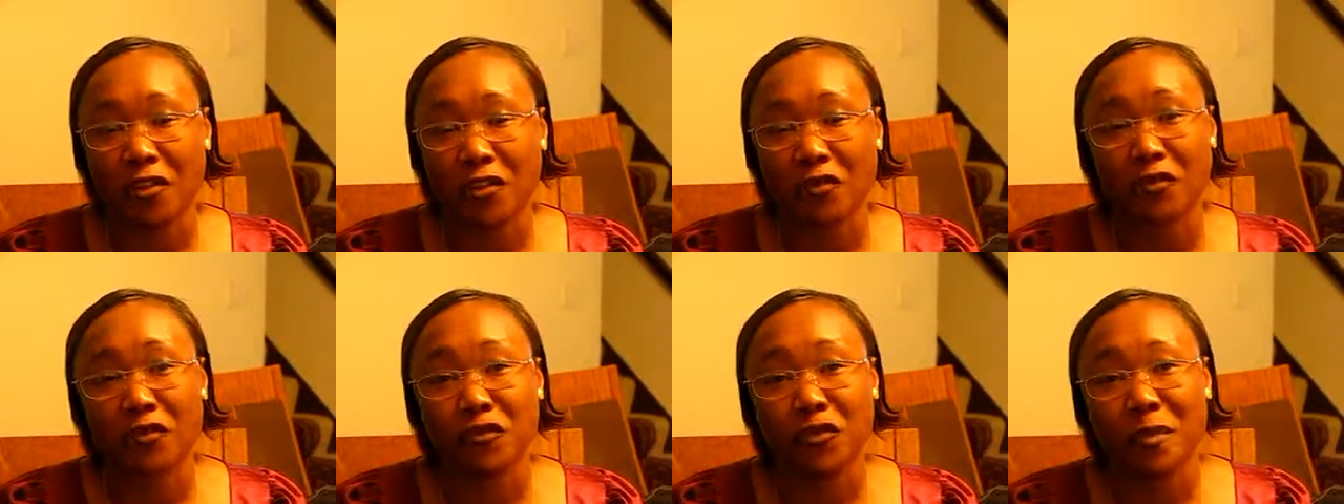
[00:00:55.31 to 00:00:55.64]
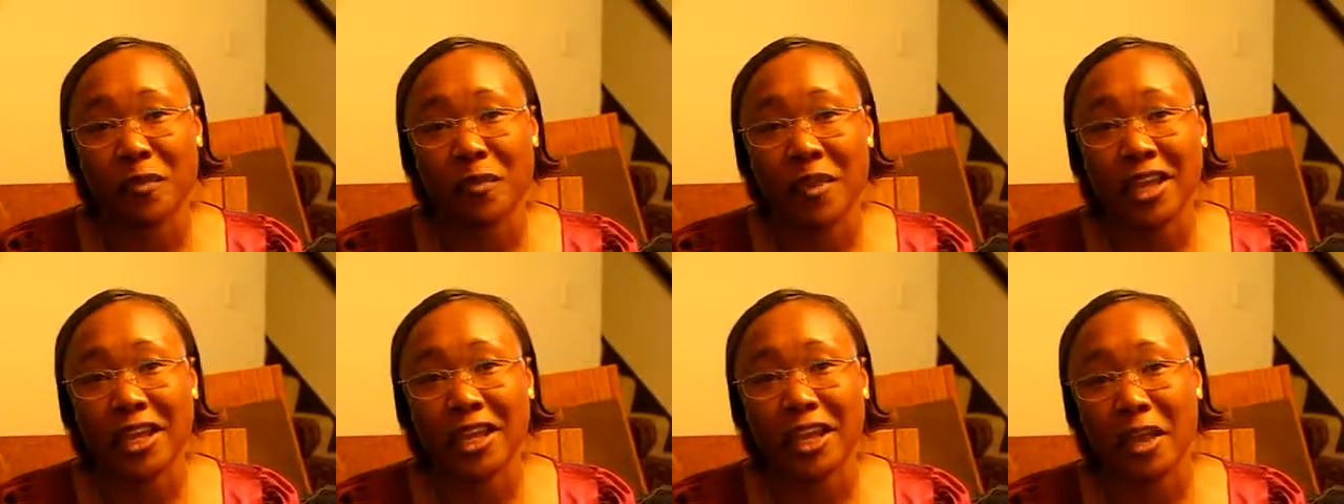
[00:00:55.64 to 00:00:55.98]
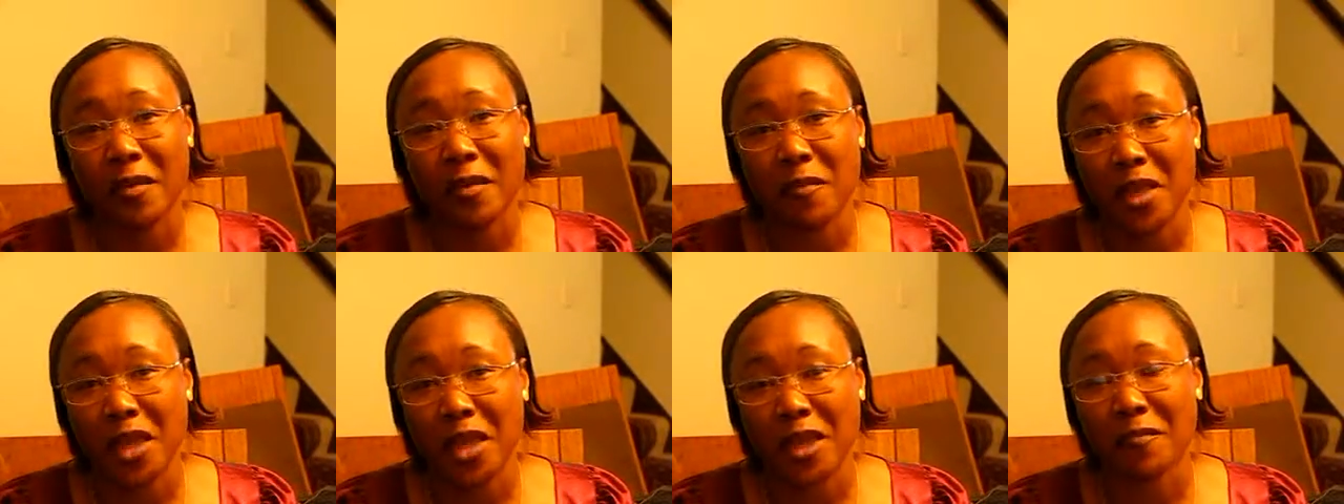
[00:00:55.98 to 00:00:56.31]
If women
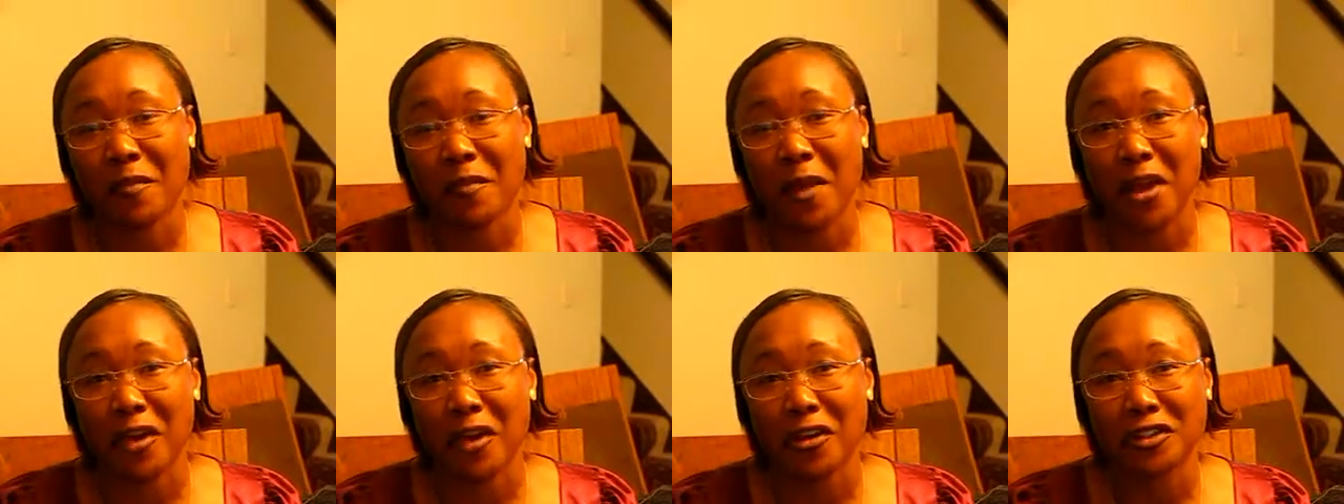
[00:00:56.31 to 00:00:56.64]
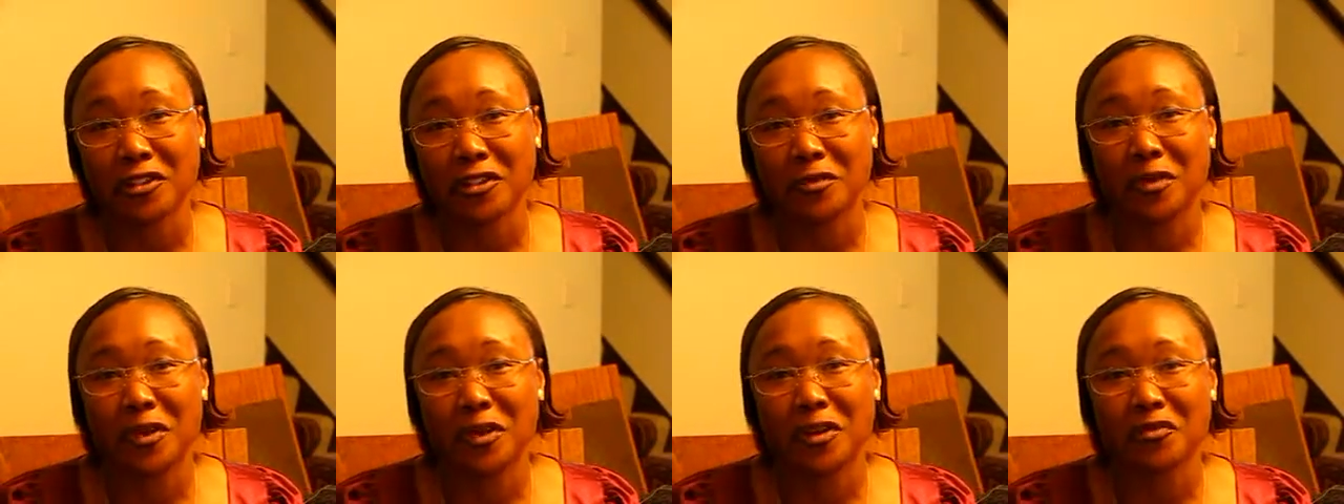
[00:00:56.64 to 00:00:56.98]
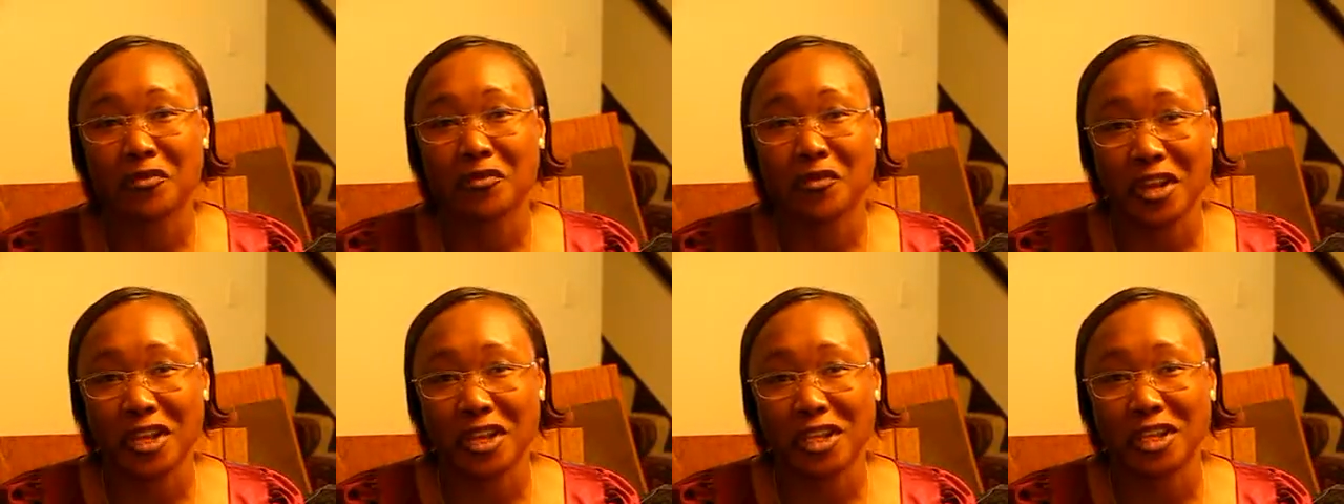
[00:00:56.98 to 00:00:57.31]
can make my
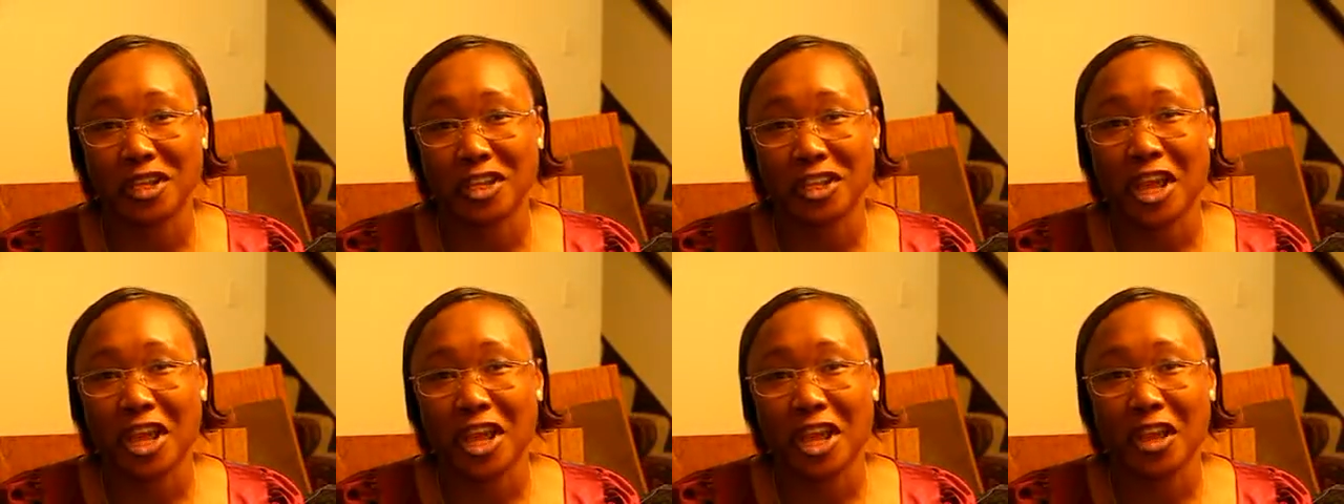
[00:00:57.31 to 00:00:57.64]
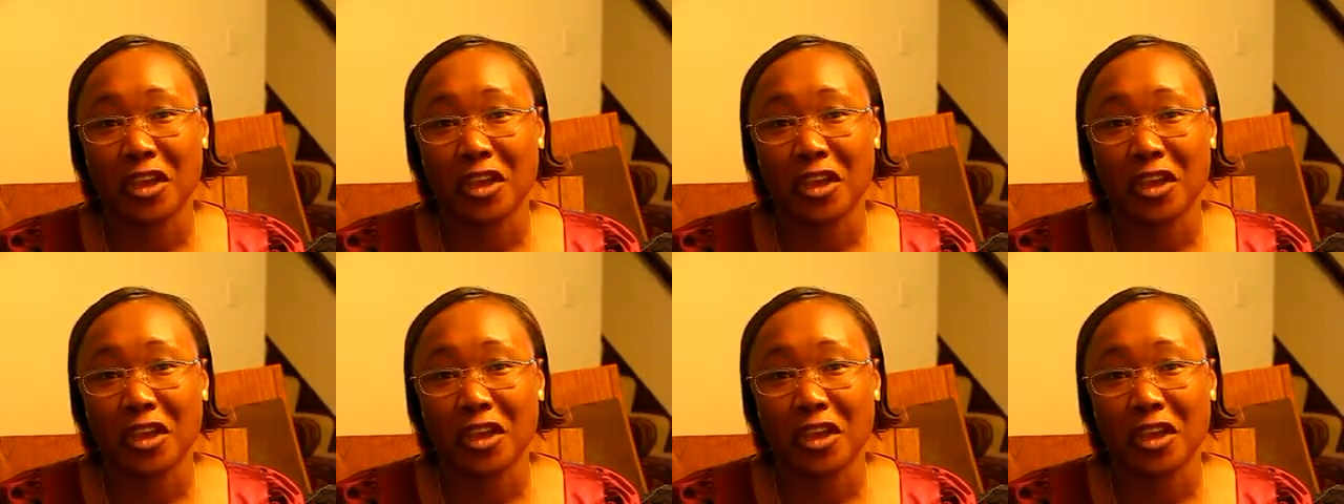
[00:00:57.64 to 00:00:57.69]
husband rich,